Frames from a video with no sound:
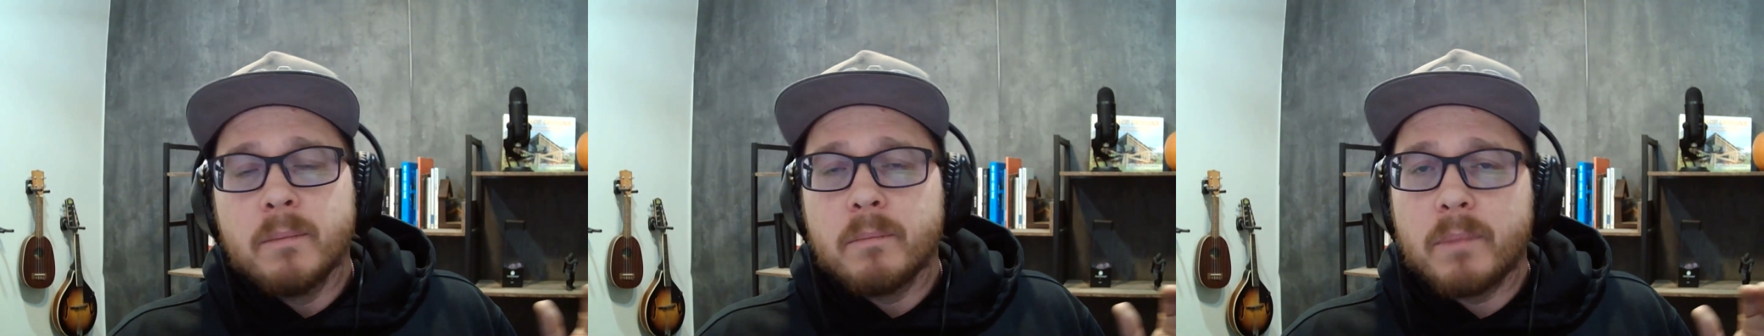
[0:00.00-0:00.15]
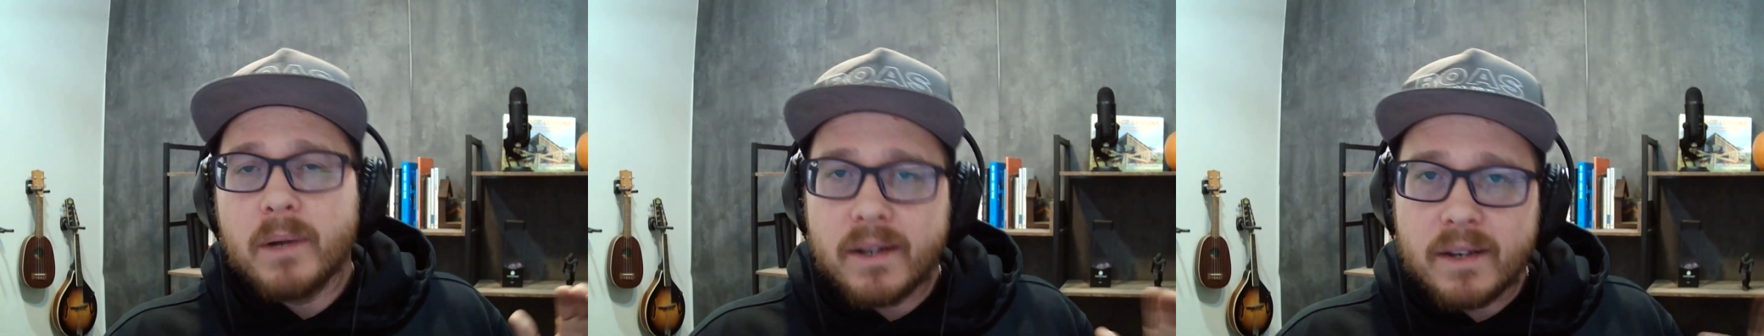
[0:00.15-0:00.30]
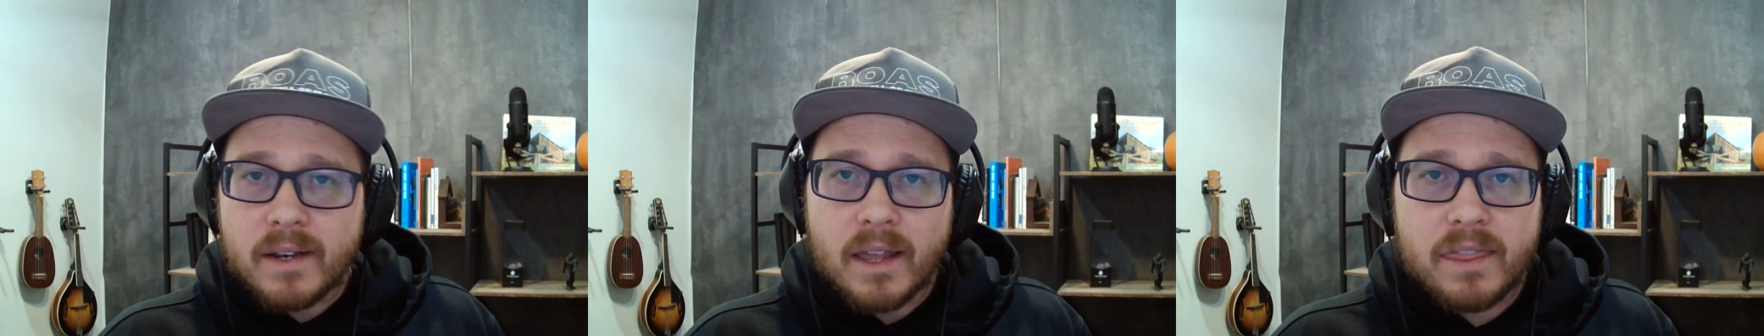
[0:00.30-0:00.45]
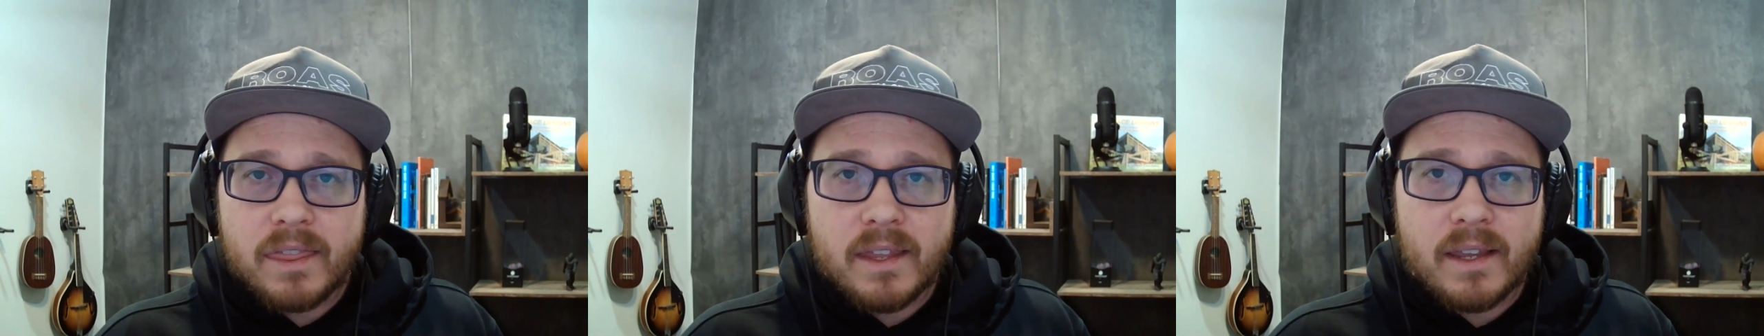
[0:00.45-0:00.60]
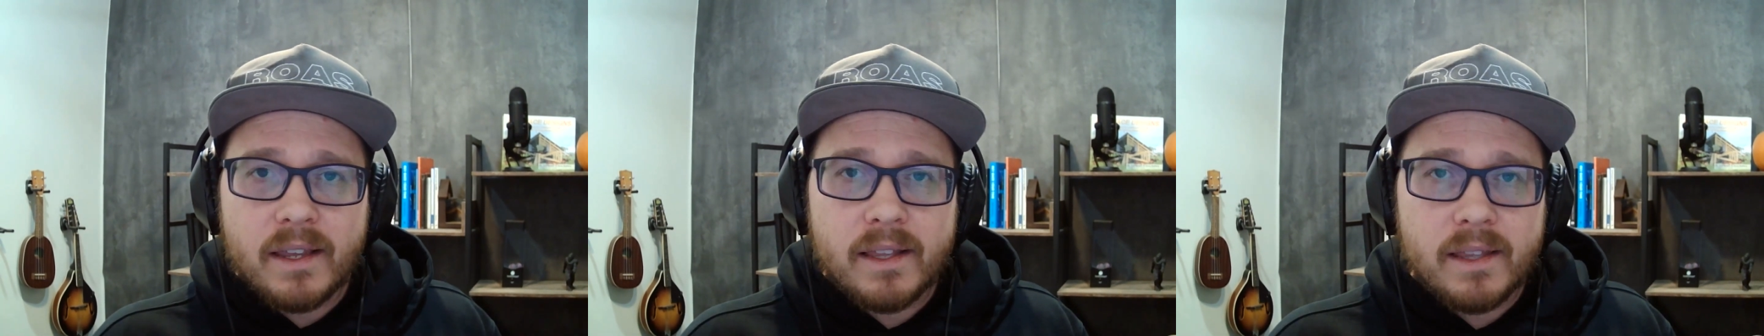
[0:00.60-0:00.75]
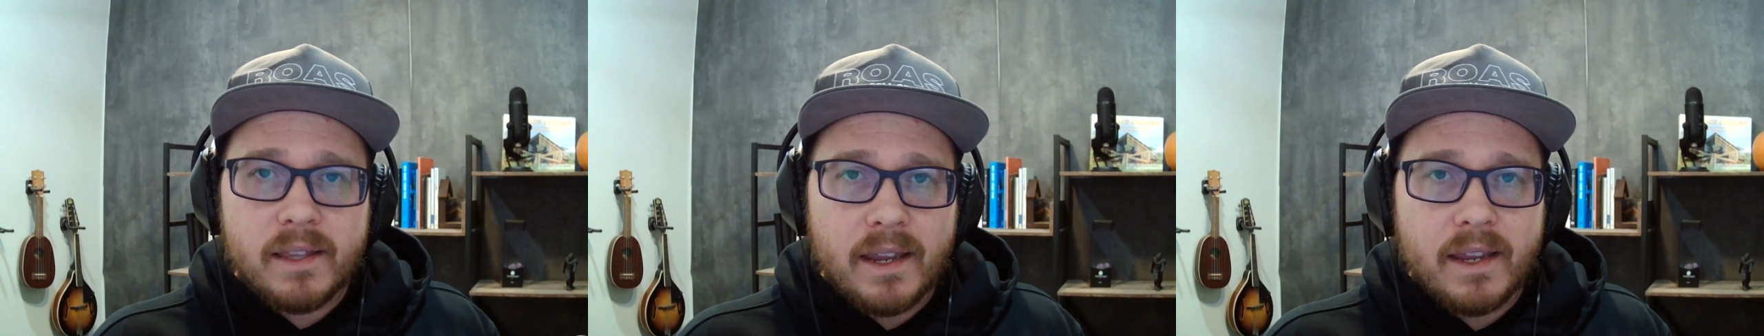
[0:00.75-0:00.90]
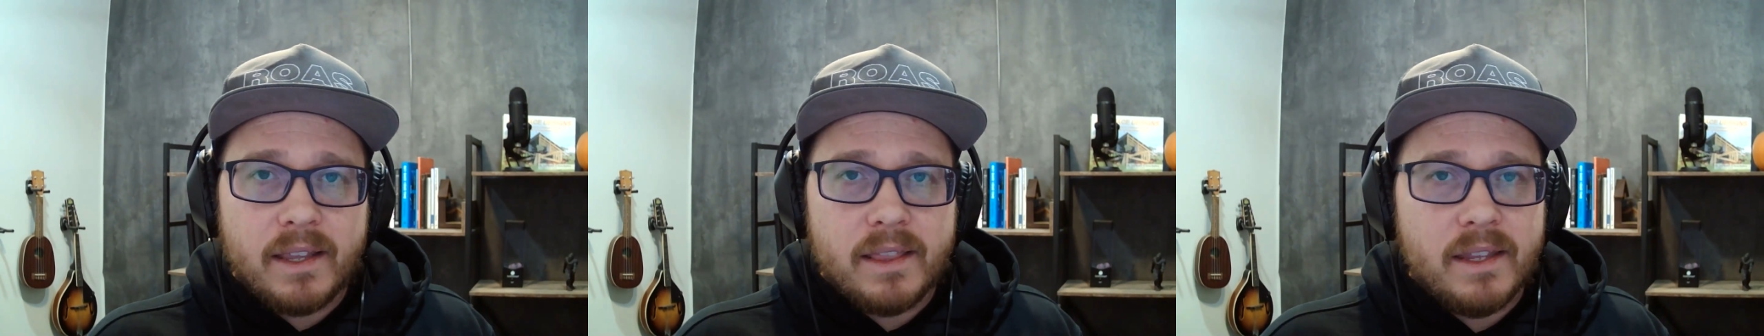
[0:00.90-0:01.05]
but nothing
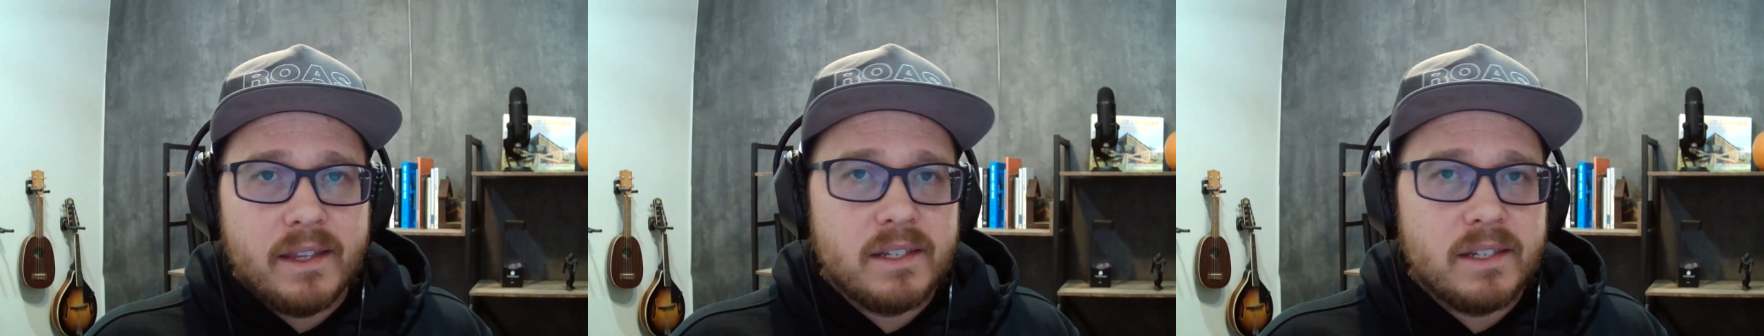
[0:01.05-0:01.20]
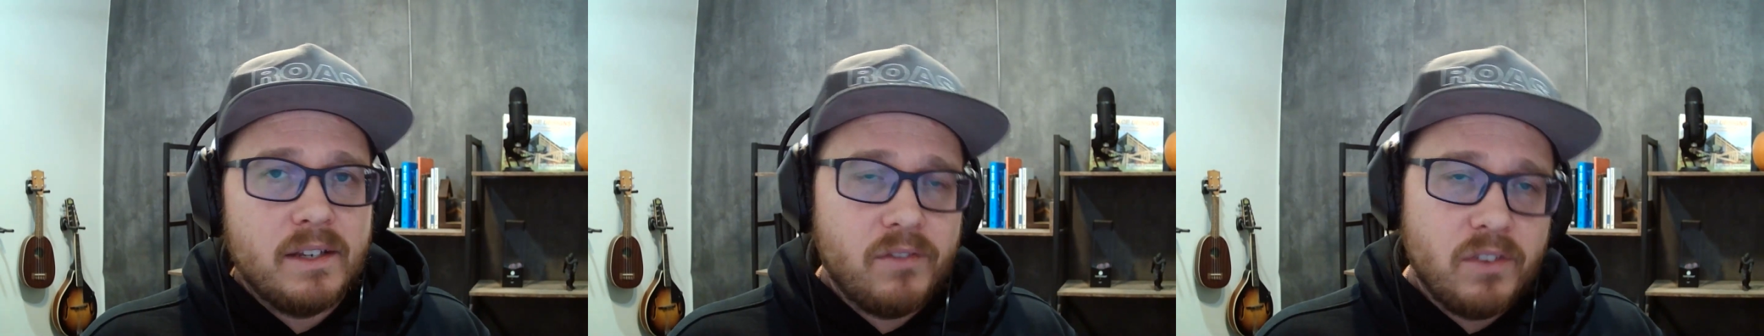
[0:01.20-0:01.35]
like this.